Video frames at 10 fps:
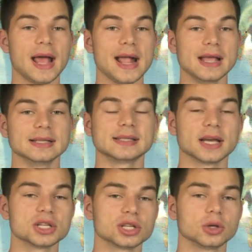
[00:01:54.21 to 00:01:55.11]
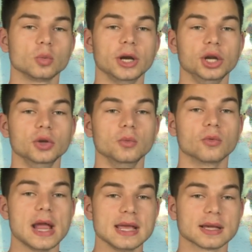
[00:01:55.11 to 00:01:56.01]
a section where you
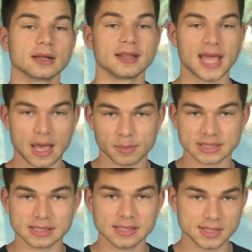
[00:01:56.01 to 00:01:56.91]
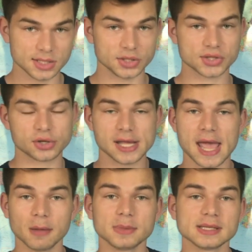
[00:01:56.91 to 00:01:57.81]
rank the campuses. There's three
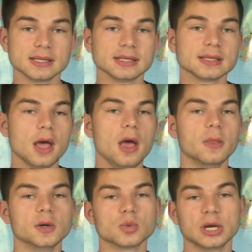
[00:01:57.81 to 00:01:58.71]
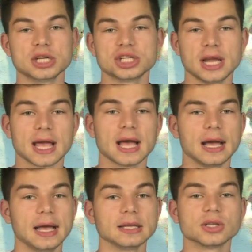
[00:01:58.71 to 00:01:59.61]
campuses there's one in
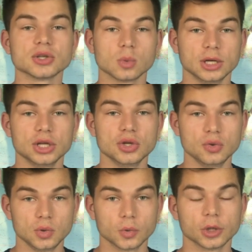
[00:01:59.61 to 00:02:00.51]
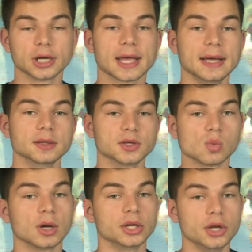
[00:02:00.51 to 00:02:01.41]
Shanghai, there's one in New York, and there's
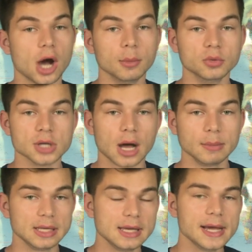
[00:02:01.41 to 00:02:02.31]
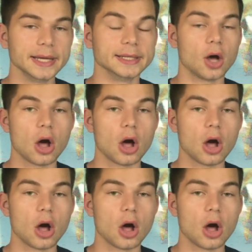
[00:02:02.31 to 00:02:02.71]
one in Abu Dhabi. And